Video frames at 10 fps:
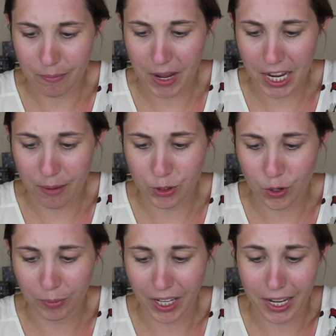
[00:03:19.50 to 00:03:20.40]
makeup
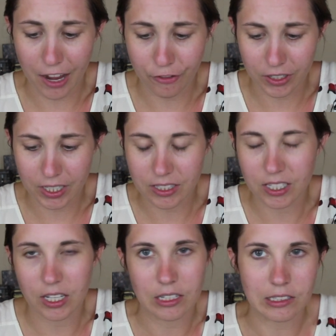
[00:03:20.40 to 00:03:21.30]
to apply
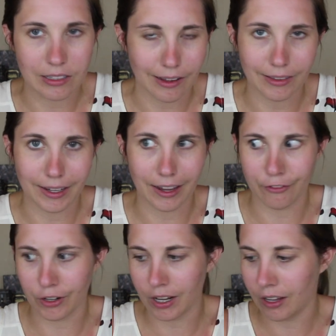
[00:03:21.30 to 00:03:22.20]
effortlessly. Isn't that like
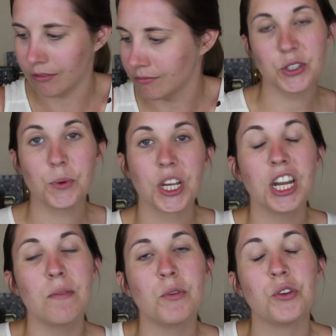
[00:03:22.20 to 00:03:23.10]
every day? So we're
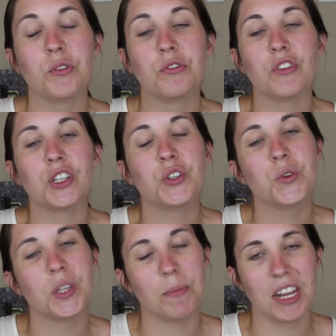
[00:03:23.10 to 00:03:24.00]
gonna move
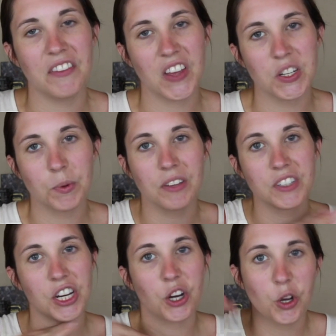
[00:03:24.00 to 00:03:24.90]
to the main event. We've
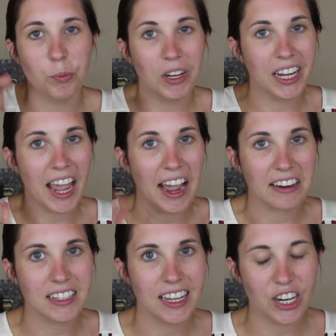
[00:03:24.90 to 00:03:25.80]
done our opening
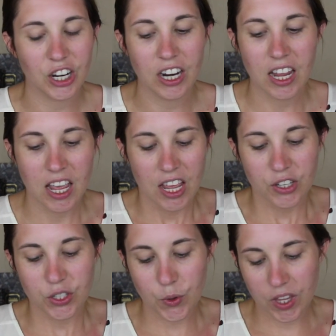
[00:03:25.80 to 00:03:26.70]
act here.
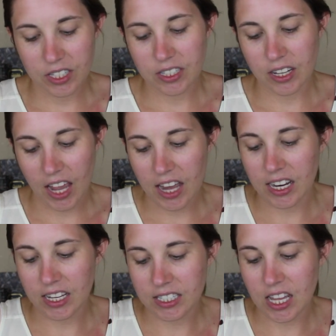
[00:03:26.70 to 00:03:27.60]
So this again
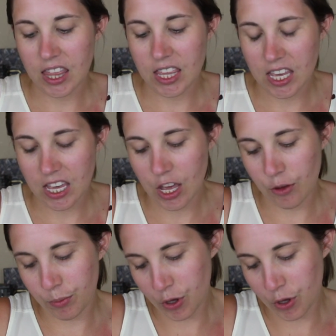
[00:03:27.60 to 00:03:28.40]
is the